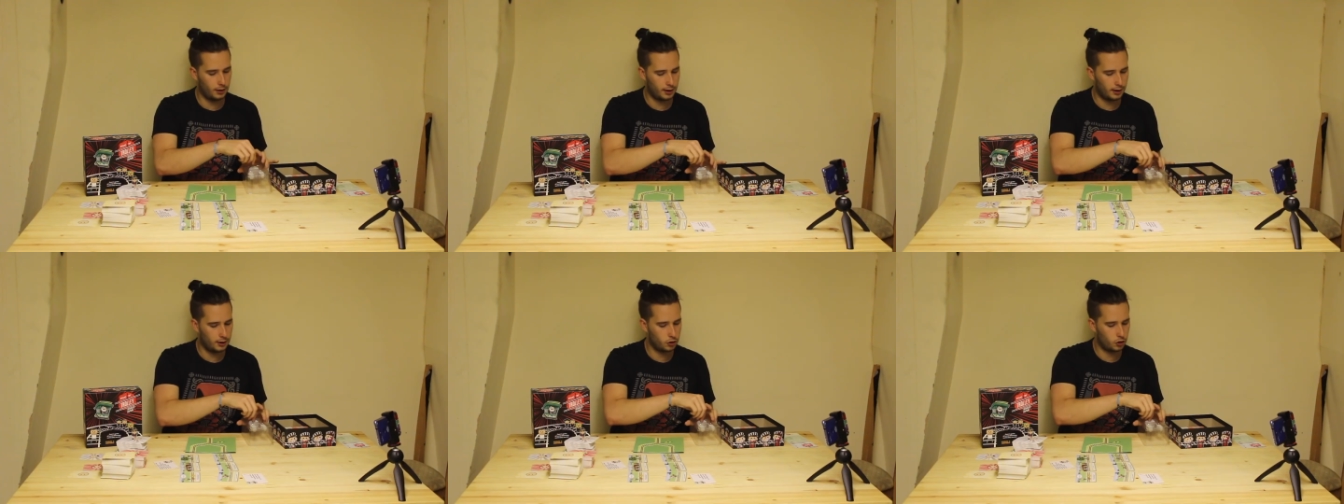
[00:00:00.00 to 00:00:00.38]

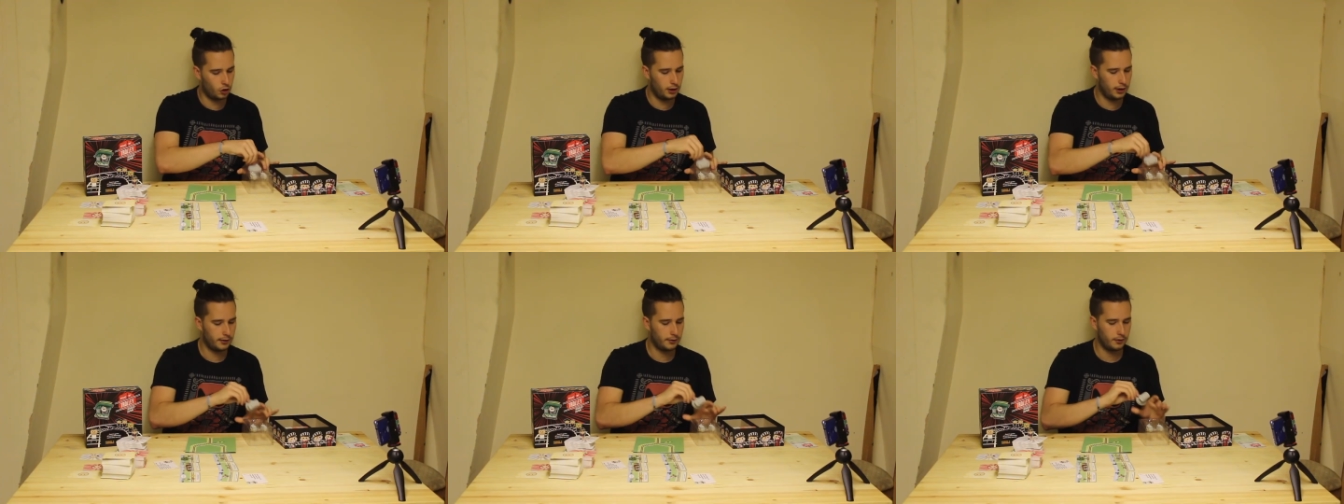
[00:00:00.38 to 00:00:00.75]
get a
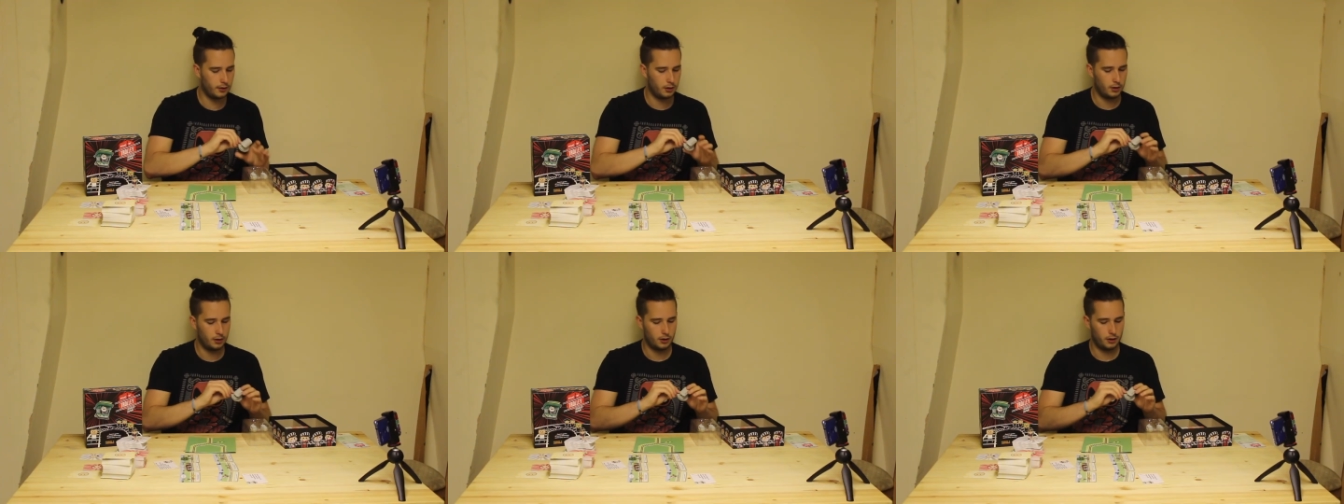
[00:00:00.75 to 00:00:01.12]
Trolley,
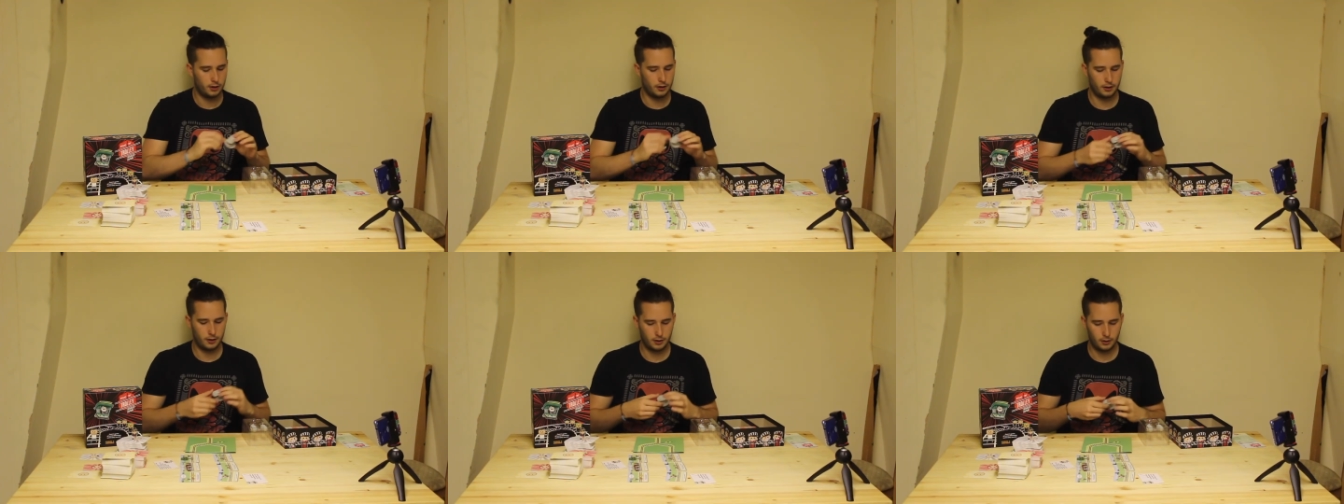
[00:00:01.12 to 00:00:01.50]

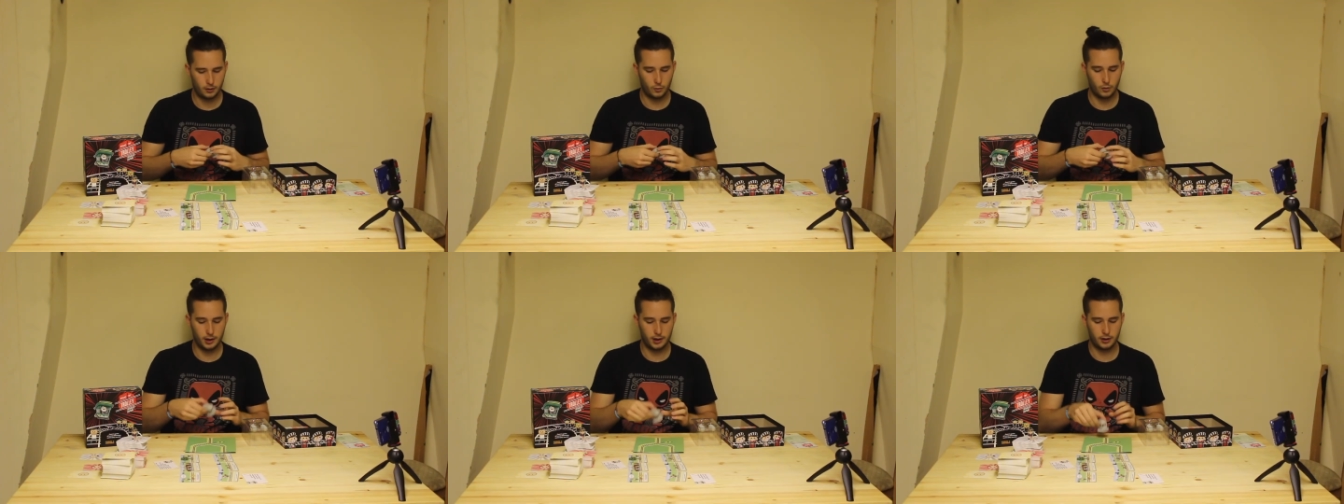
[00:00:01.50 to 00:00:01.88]

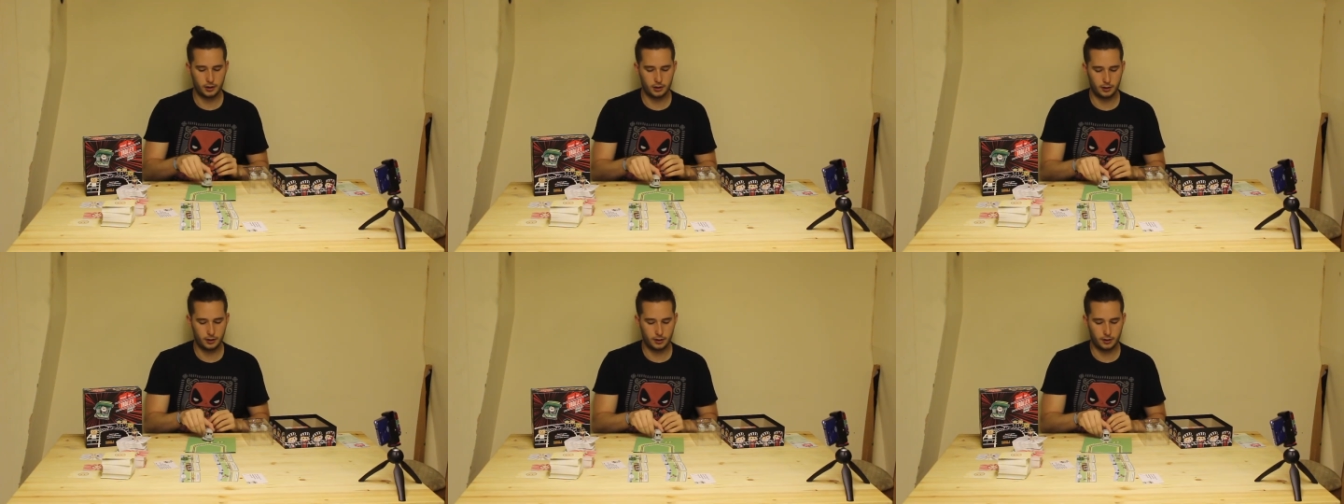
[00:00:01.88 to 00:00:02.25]
which